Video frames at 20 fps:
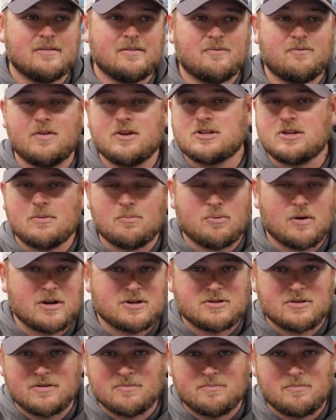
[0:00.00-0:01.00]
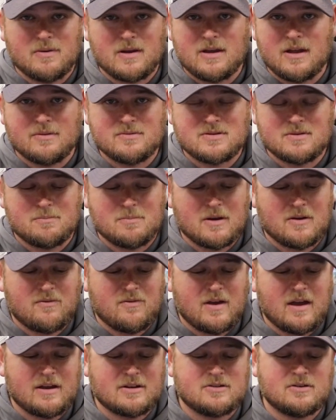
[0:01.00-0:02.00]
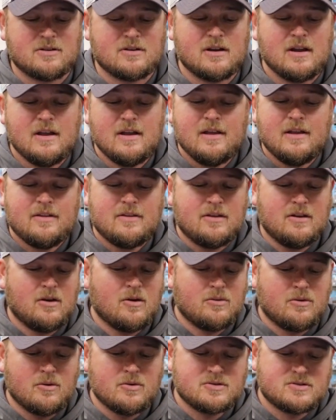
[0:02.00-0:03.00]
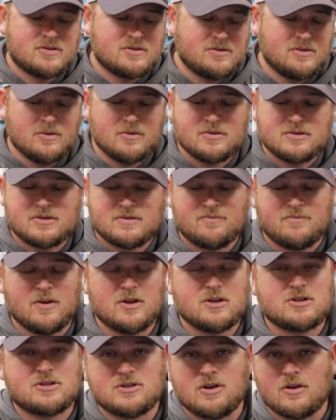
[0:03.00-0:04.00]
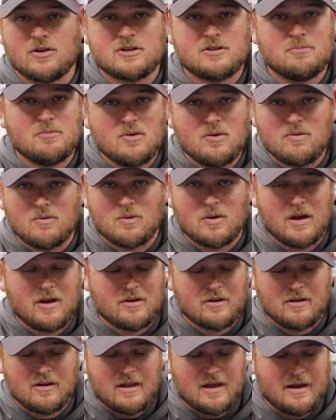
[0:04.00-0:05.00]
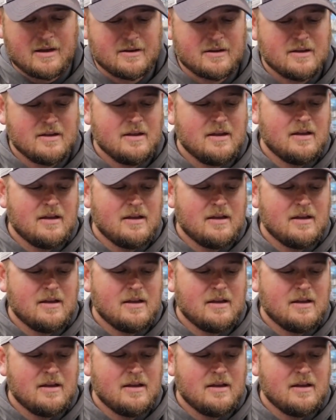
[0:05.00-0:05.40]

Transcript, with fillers: the fishing pressure becomes a big factor you know those those fish start to move around a lot